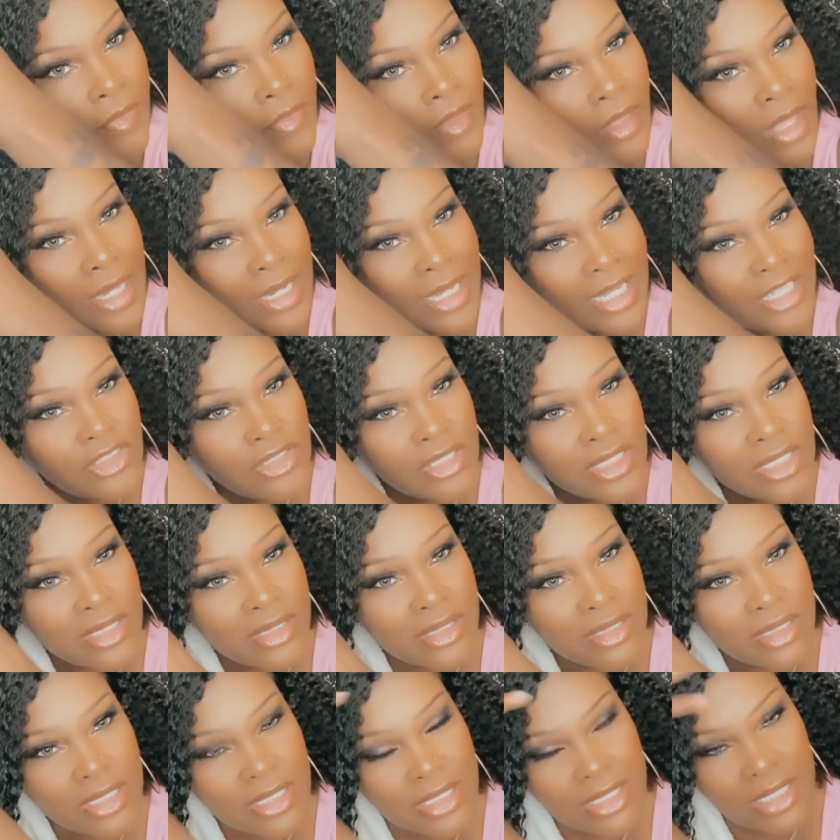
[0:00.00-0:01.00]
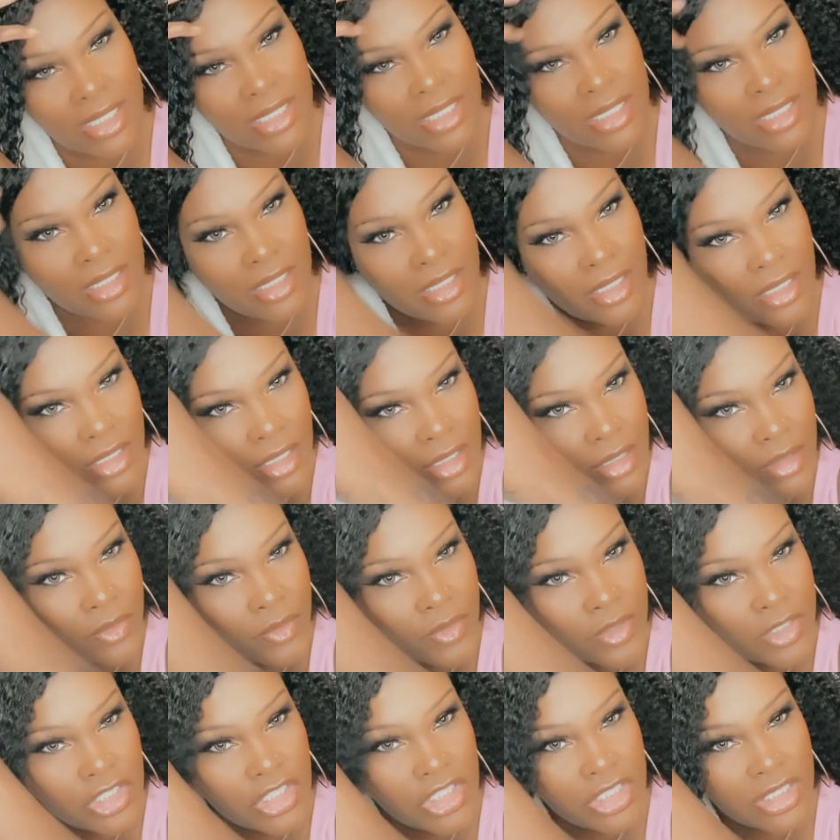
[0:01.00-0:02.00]
And as you can see,
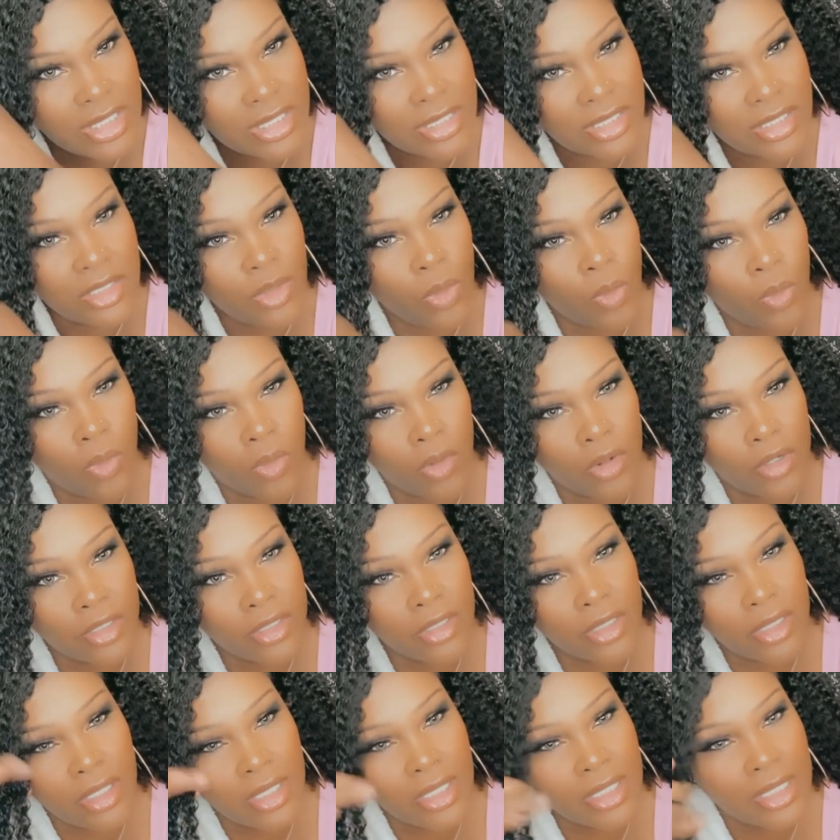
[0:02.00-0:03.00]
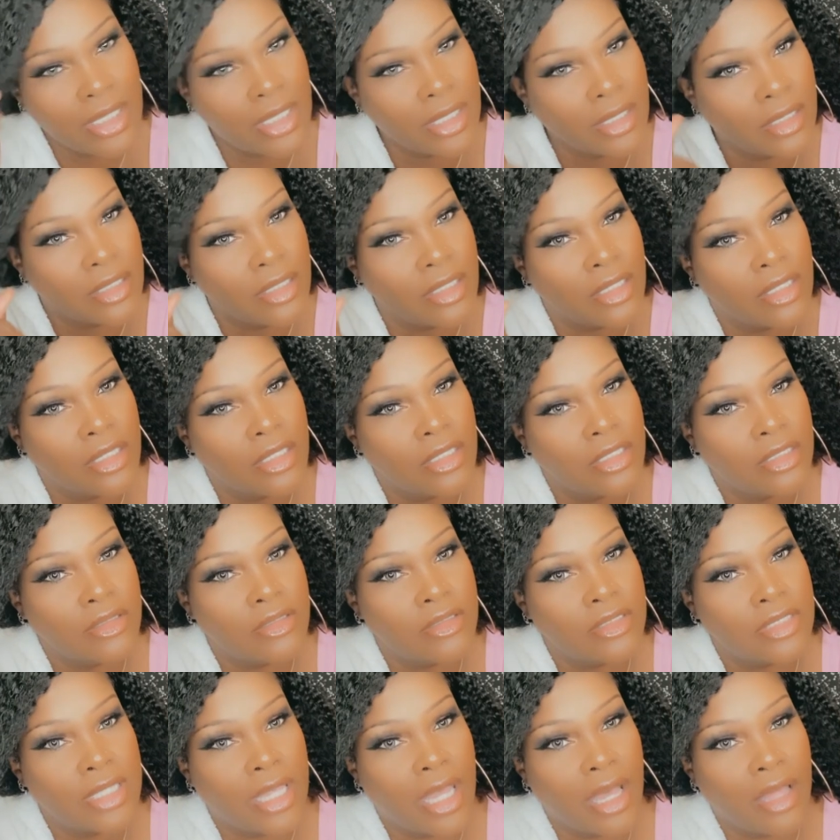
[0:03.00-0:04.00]
with just the water on it,
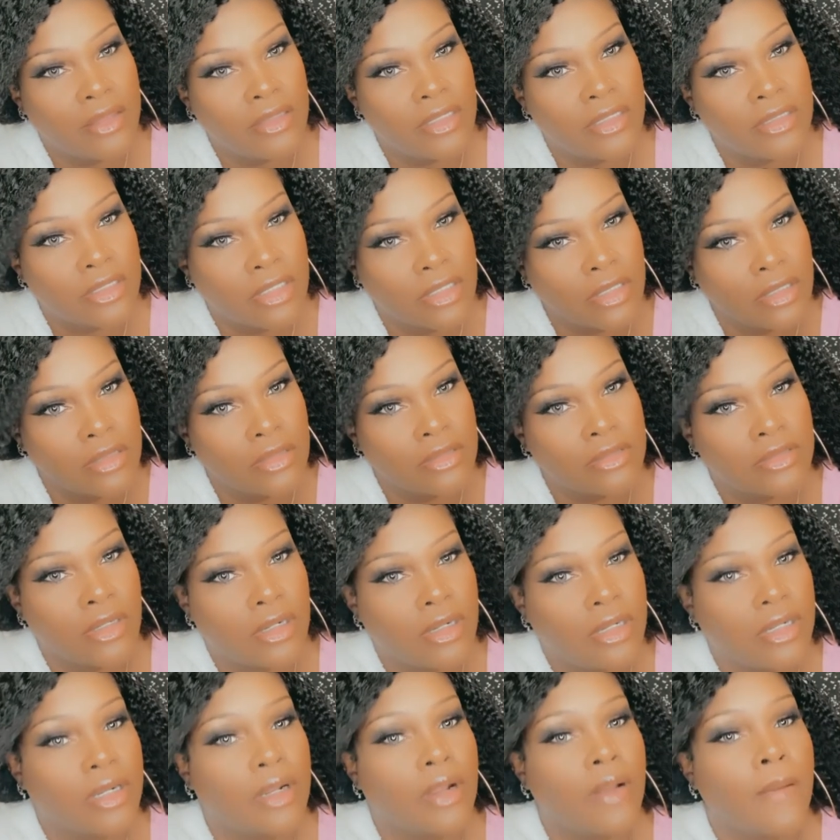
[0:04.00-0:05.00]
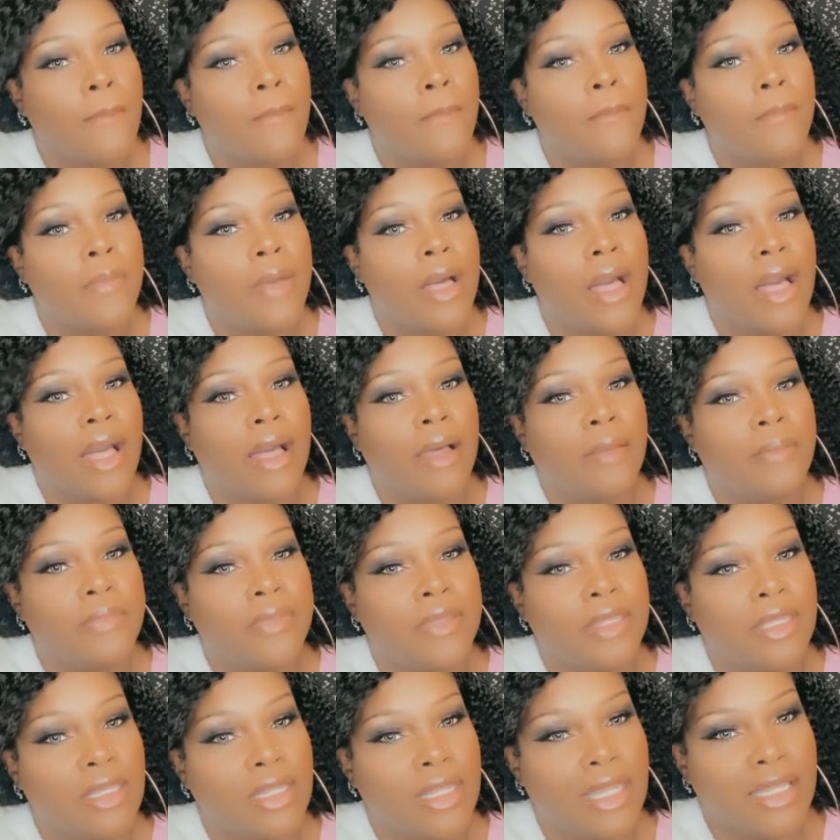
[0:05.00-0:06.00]
you see how these curls are
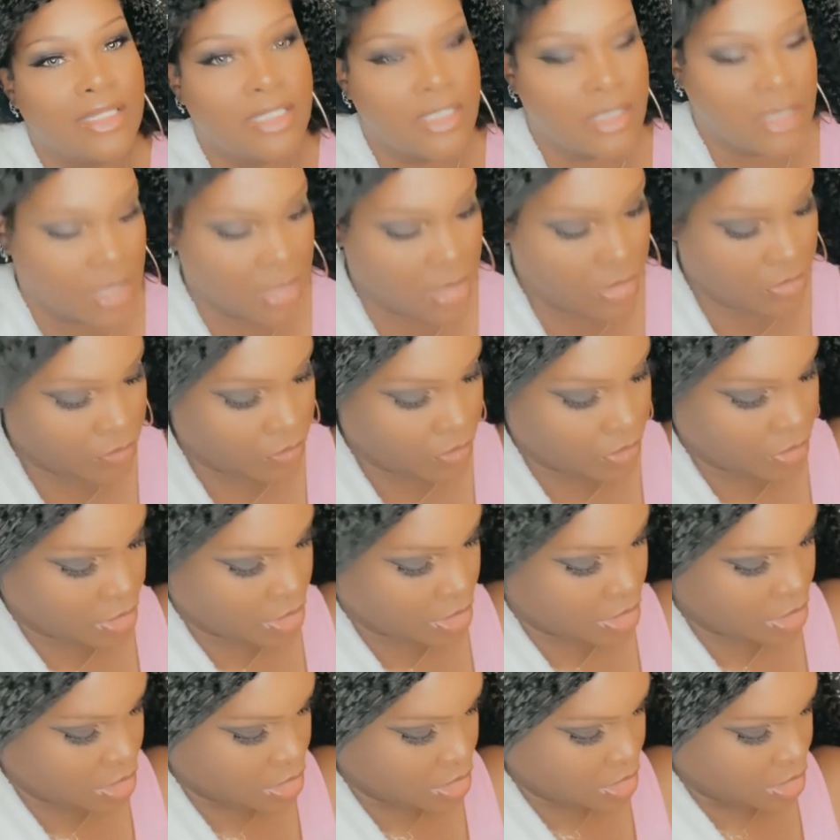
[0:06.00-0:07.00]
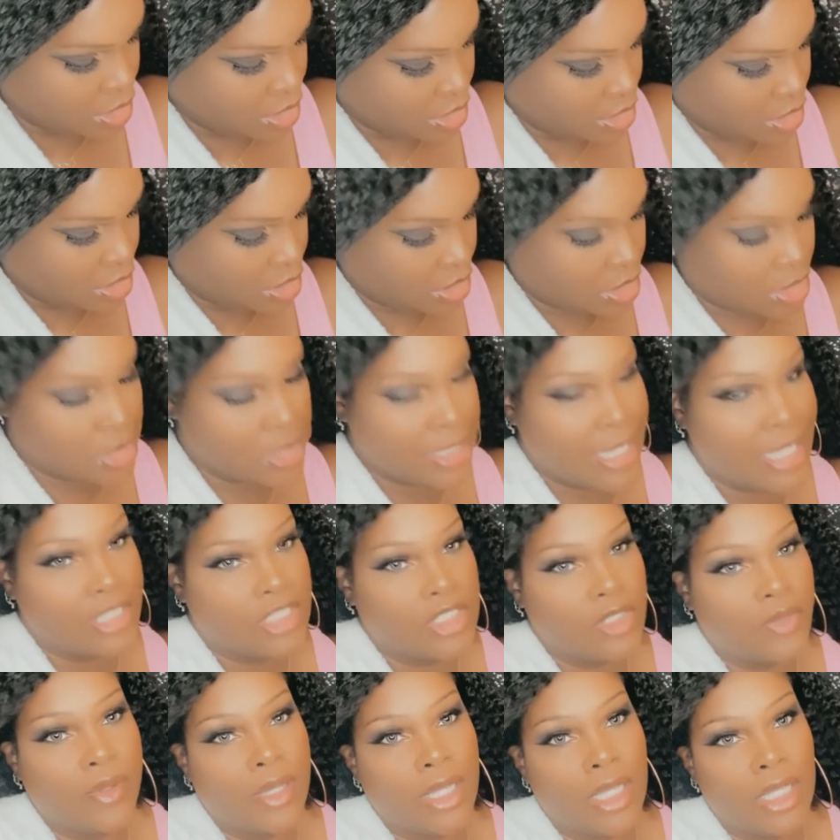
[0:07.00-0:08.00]
popping. And I just get it really
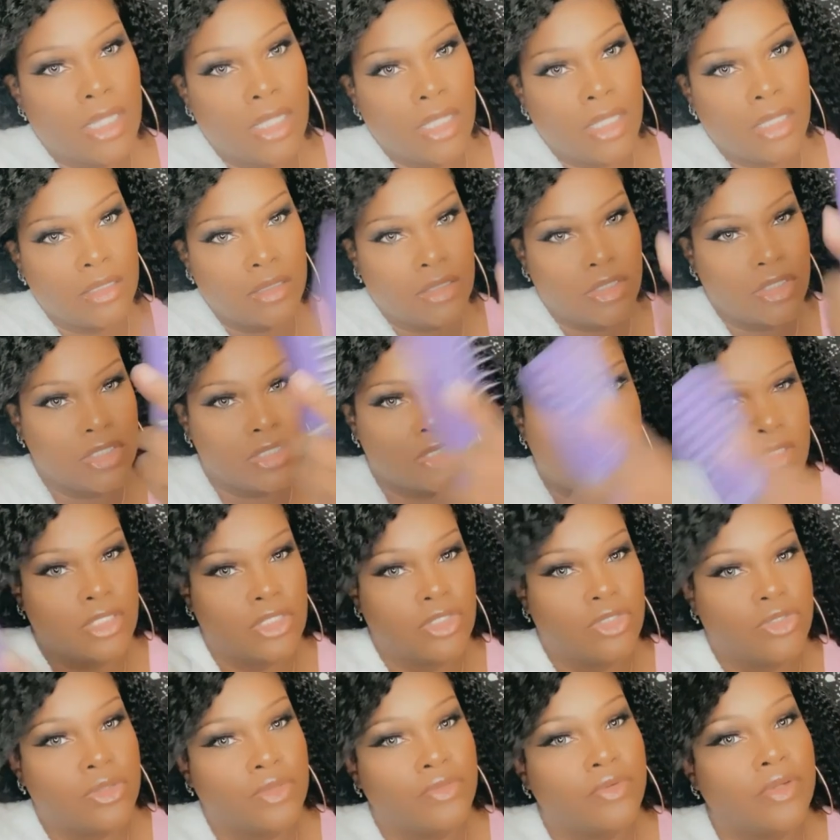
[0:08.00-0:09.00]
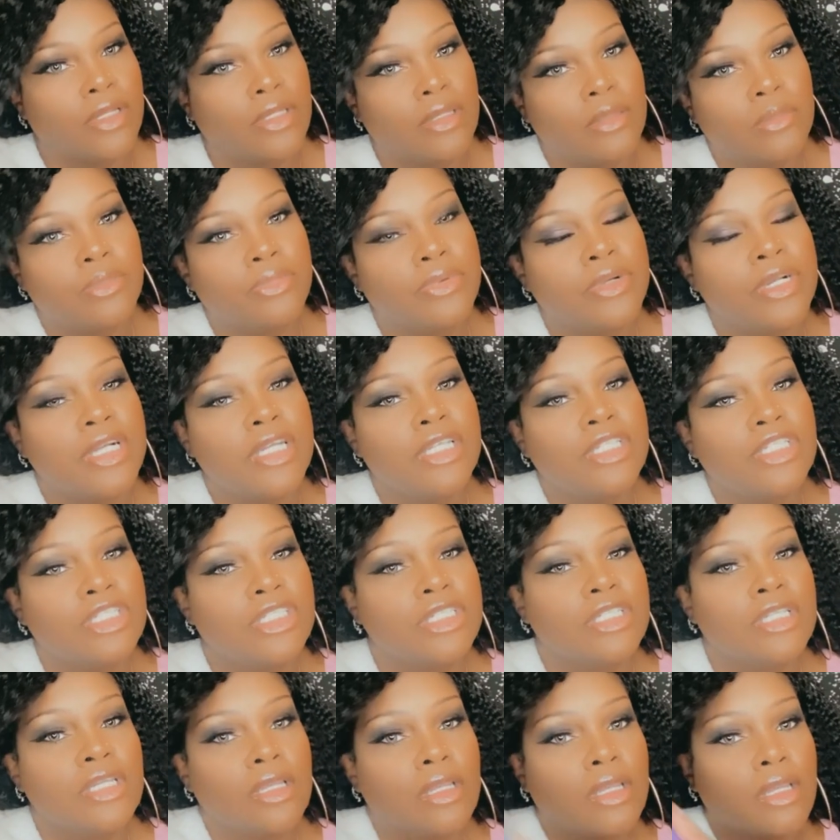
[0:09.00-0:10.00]
saturated, and you just get your
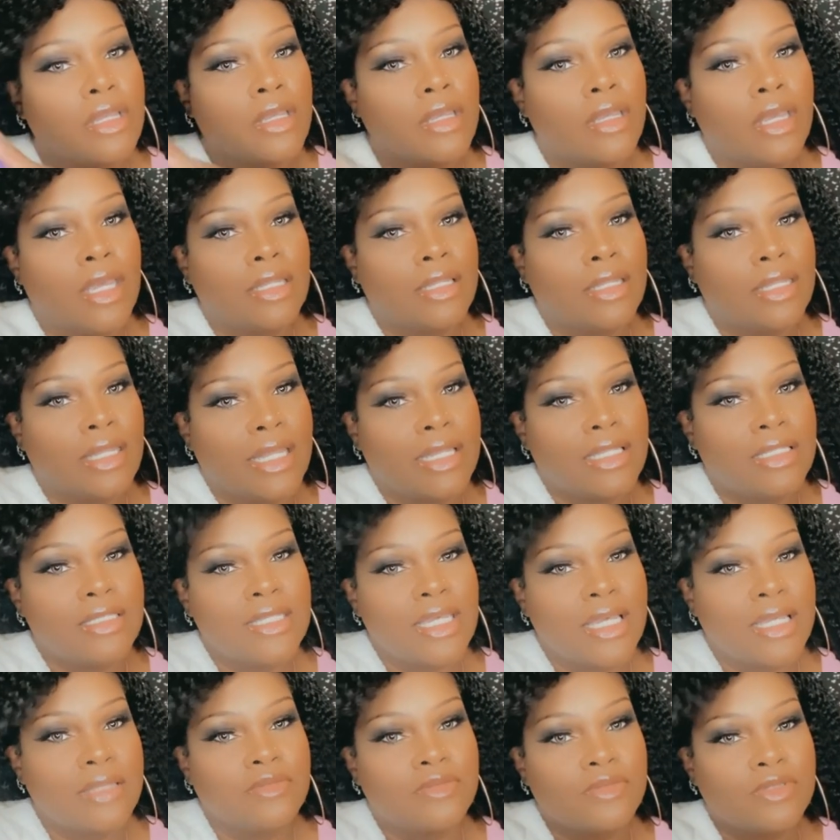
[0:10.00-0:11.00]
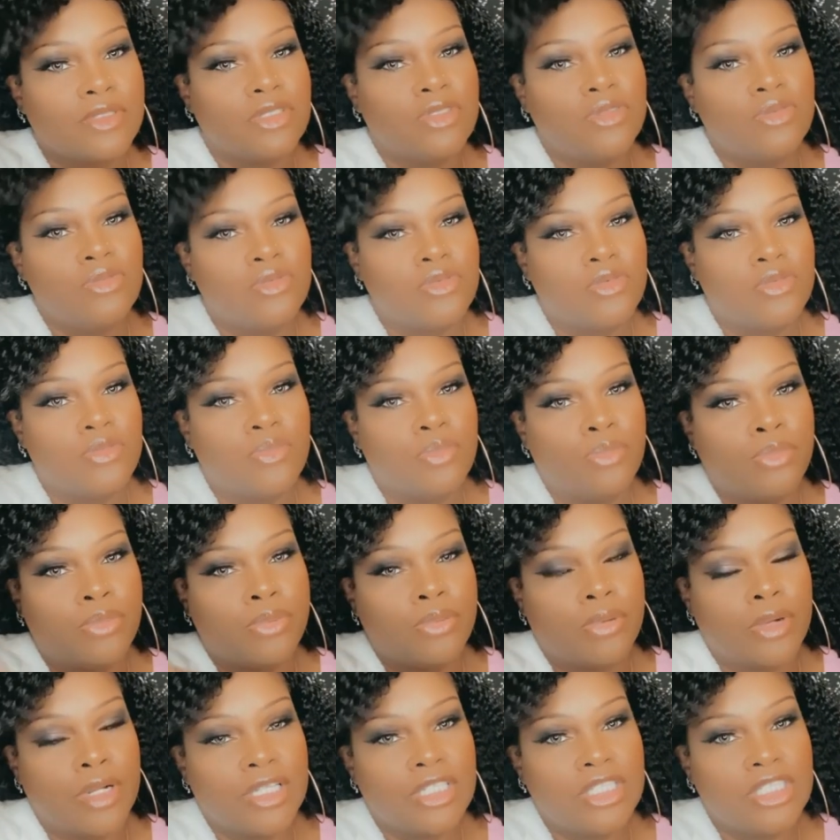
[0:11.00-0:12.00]
brush. And a lot of times when you
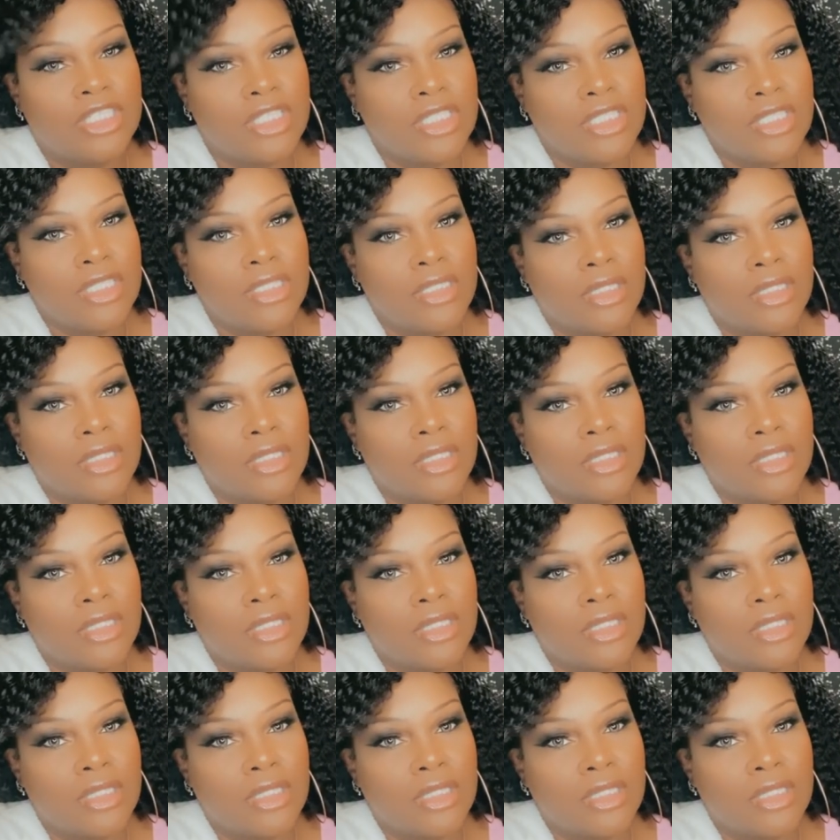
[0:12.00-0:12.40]
brush it,